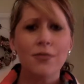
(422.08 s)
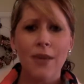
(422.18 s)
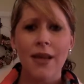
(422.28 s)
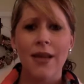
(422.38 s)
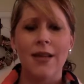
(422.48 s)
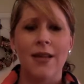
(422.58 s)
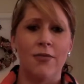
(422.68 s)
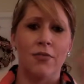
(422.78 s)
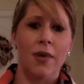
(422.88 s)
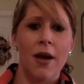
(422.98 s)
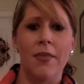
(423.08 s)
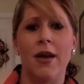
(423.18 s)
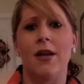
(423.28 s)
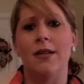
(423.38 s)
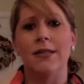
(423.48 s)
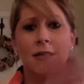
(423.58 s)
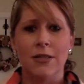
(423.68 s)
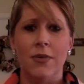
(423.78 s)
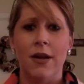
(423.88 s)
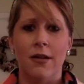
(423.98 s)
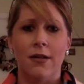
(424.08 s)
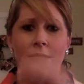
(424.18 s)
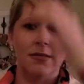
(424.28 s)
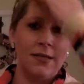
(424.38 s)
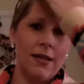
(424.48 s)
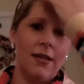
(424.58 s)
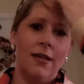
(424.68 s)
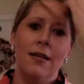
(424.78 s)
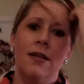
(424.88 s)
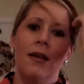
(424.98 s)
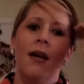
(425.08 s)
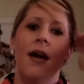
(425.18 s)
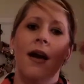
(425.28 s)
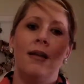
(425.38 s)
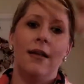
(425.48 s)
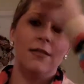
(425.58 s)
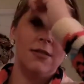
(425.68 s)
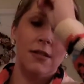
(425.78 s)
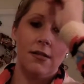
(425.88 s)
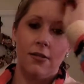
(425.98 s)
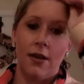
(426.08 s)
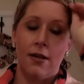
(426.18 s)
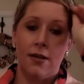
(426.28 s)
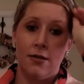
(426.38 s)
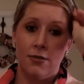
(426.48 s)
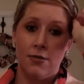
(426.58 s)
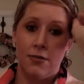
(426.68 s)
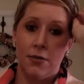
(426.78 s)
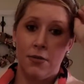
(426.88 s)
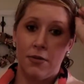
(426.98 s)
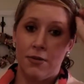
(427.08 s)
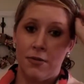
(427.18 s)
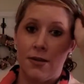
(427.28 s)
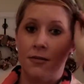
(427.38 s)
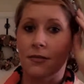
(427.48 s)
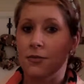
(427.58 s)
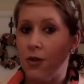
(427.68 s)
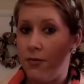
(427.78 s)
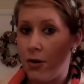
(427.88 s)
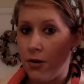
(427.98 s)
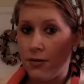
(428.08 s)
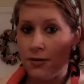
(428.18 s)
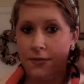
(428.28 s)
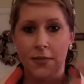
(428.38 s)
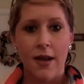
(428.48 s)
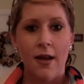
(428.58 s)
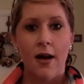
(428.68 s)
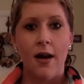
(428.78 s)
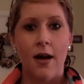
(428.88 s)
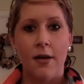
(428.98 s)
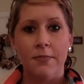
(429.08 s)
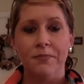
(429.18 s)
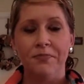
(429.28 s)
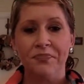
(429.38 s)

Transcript: made, given to my parents, his parents, like, had announced it. Okay, I gotta do something about this because it's driving me crazy. But